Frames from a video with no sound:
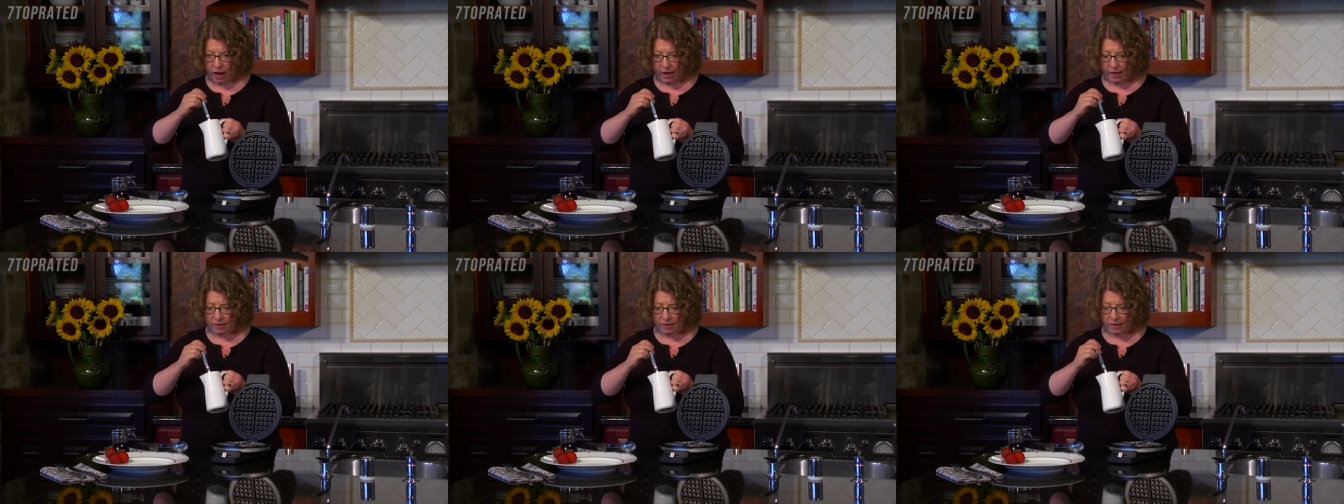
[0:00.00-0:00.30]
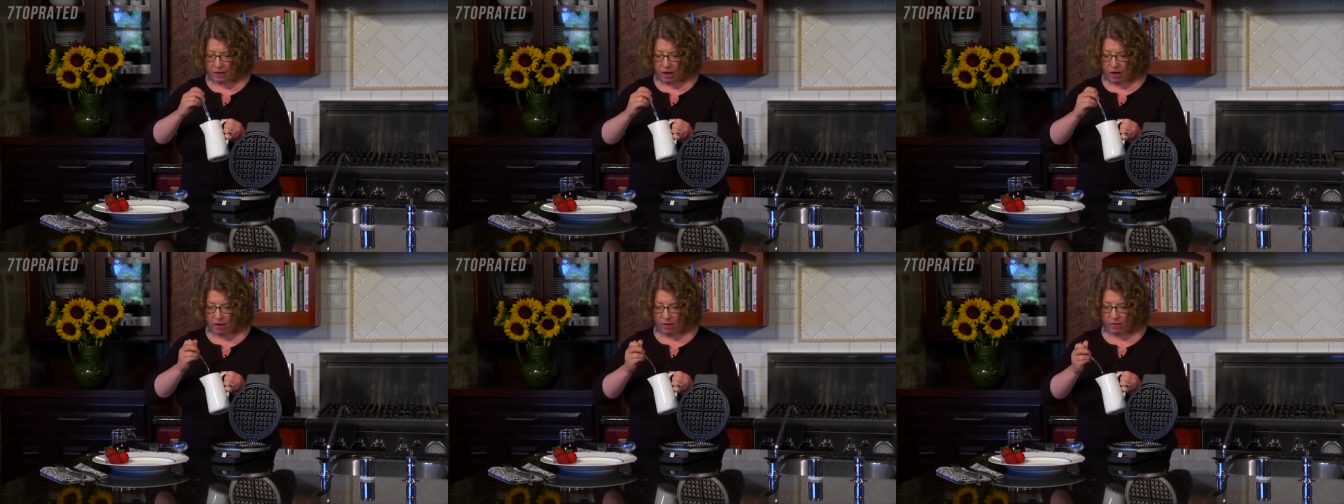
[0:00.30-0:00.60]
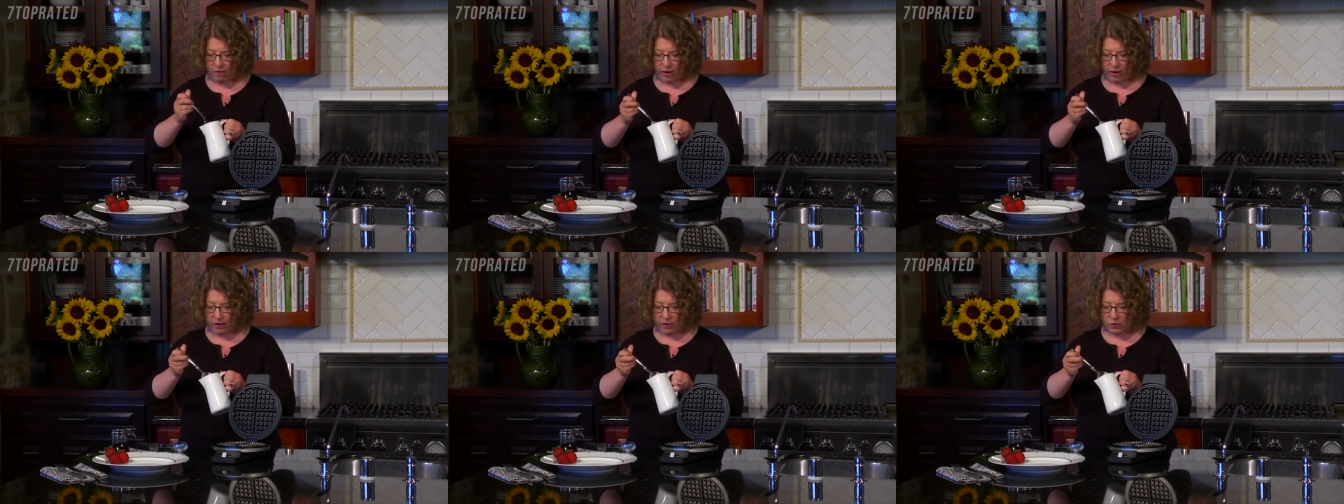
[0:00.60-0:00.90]
kinds
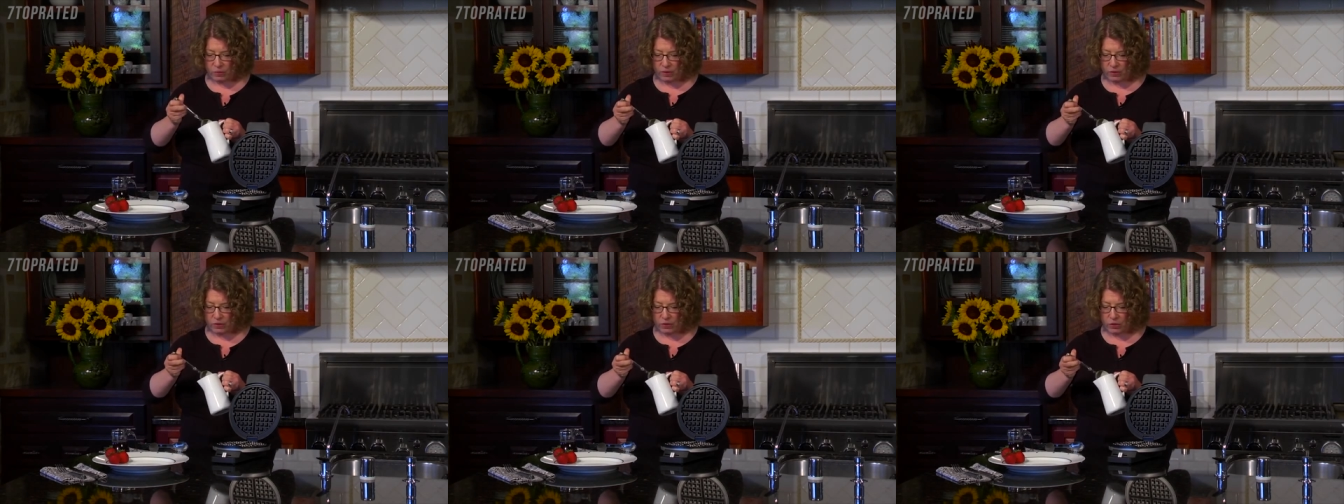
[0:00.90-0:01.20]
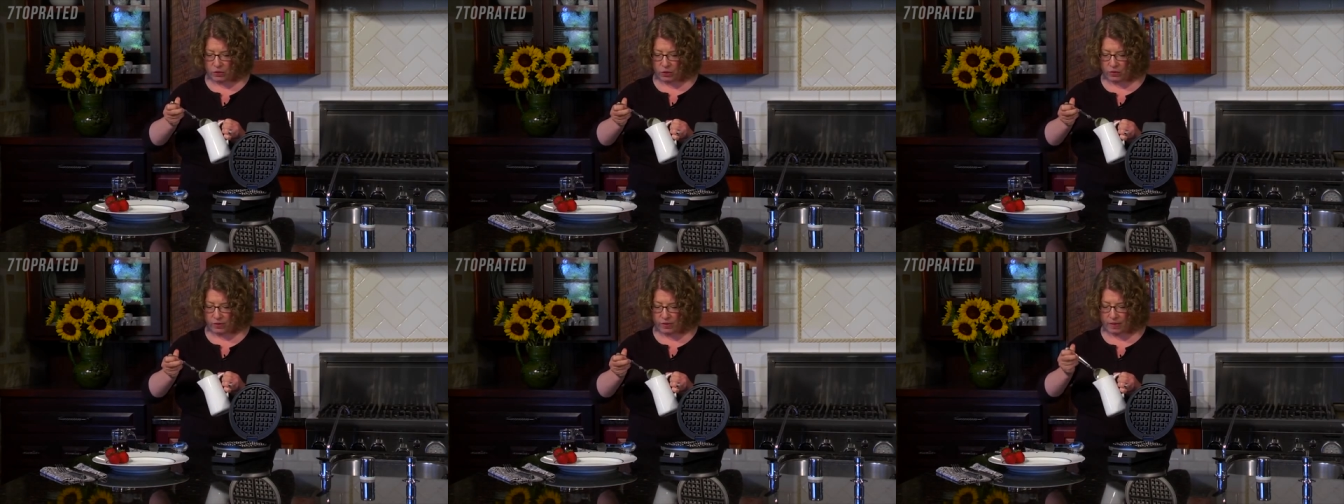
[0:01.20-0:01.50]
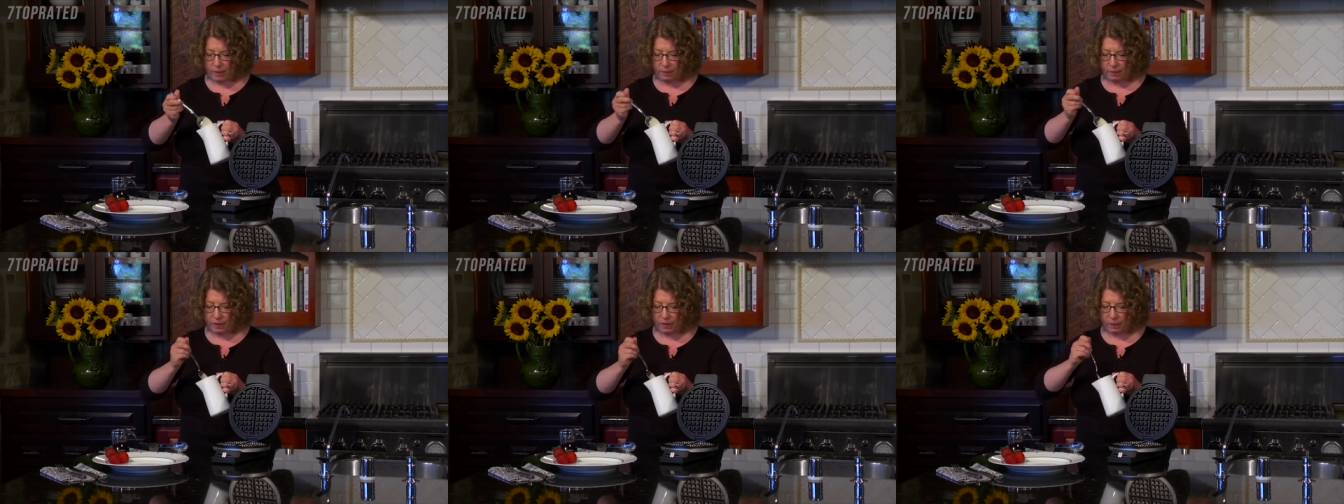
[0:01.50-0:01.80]
of, I just want to stir
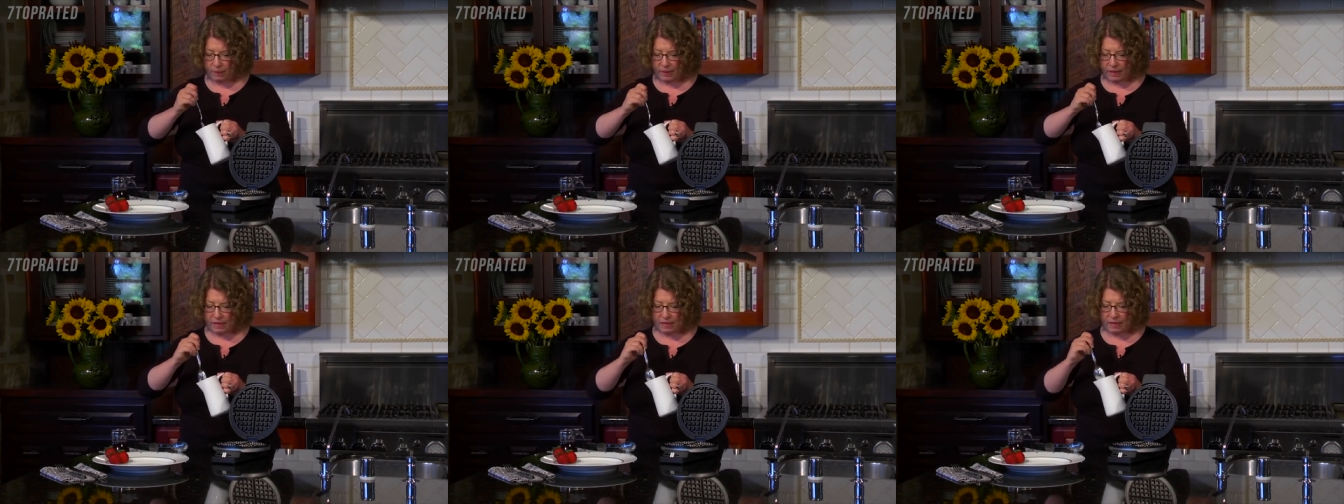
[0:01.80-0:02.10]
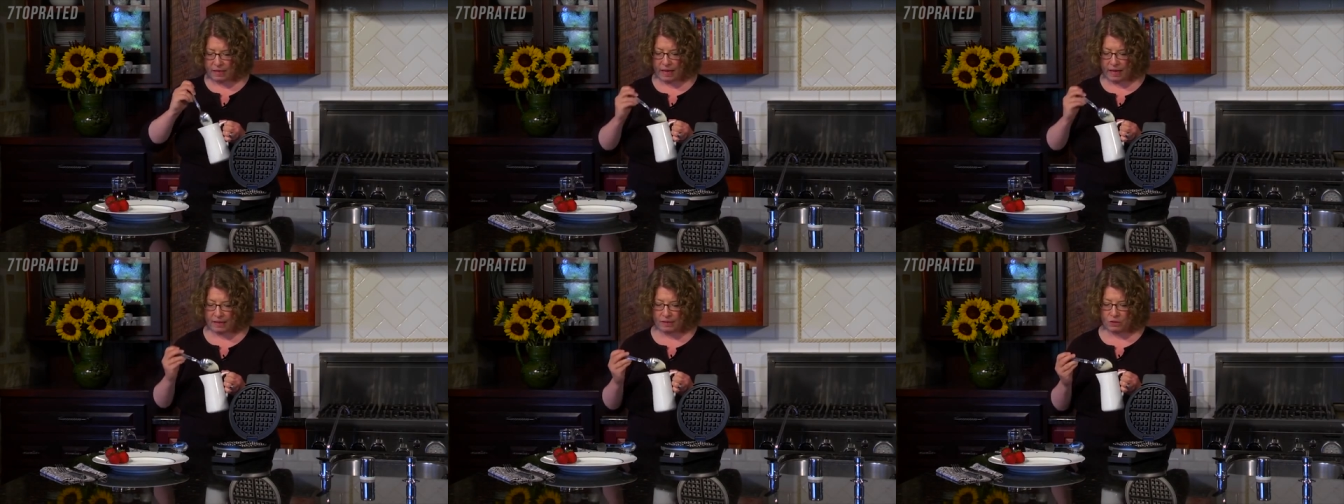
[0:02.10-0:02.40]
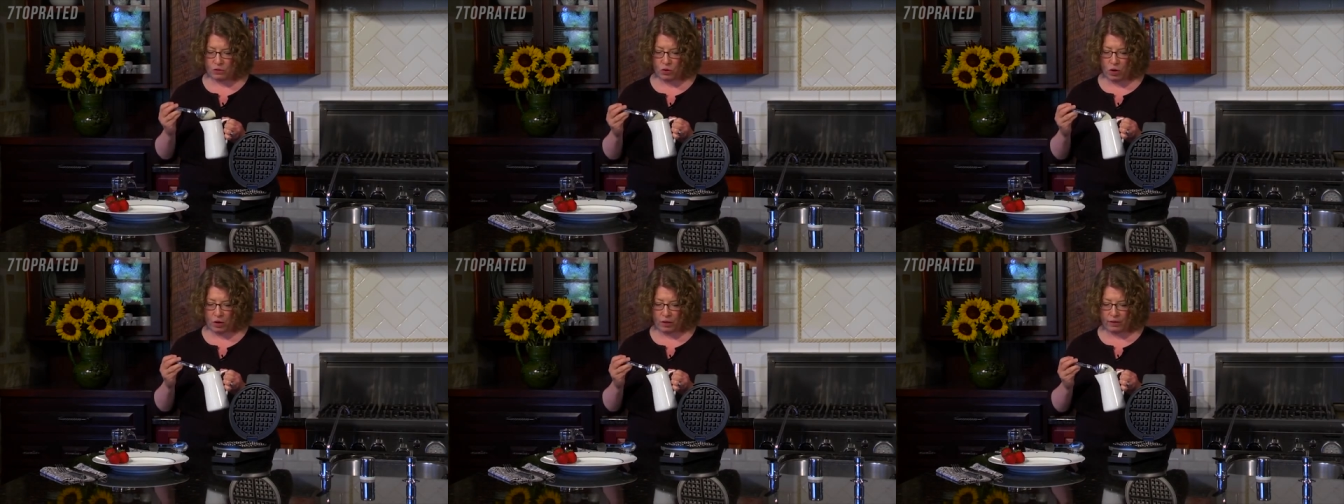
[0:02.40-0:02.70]
this up a little bit because it
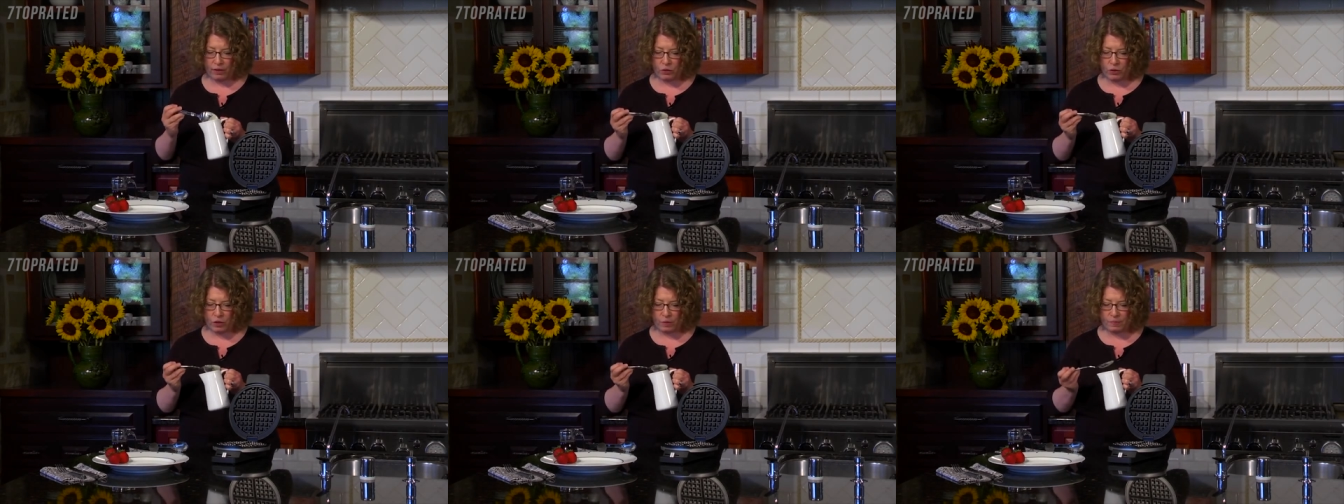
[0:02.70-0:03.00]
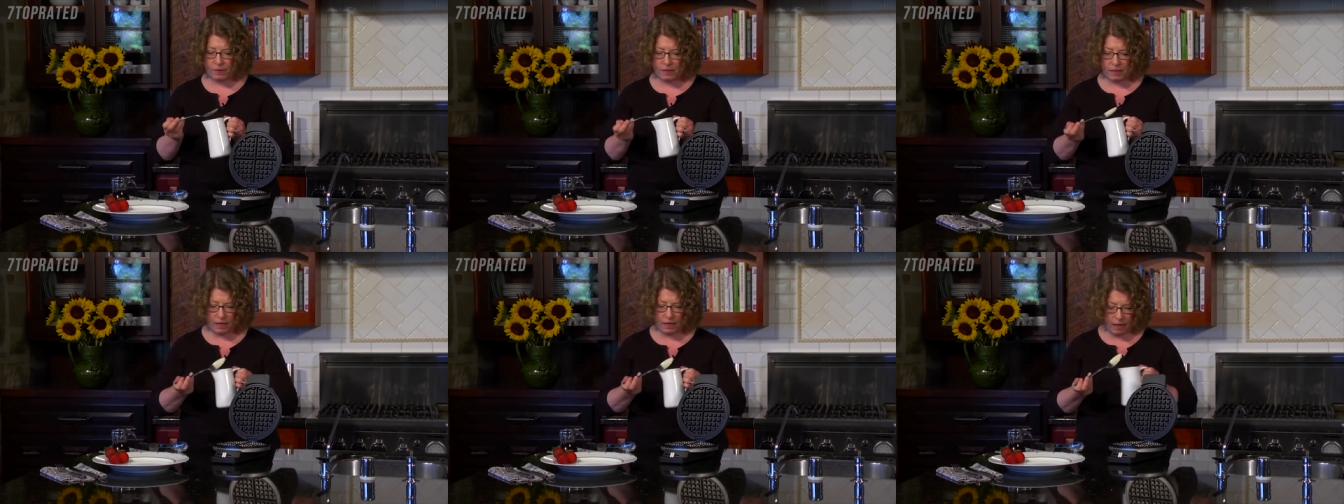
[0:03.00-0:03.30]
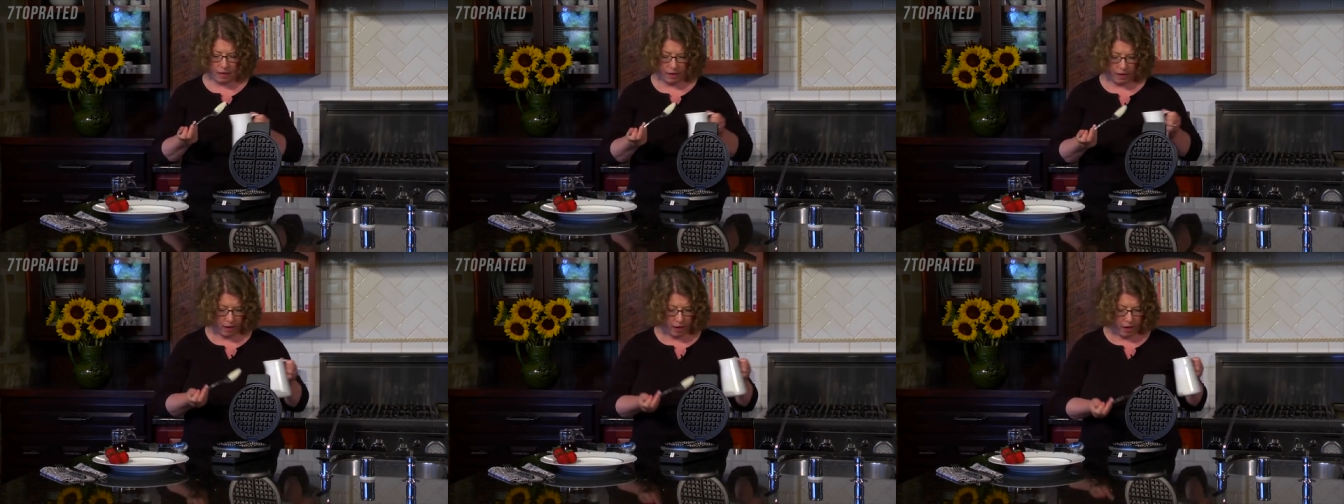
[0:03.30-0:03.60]
has chocolate chips in
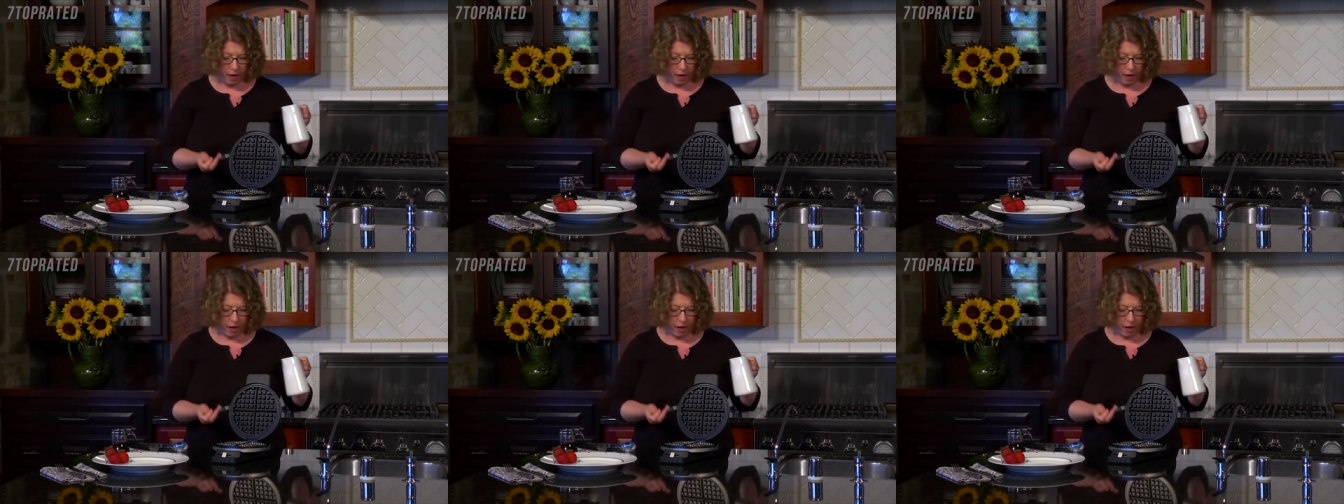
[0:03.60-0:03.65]
it.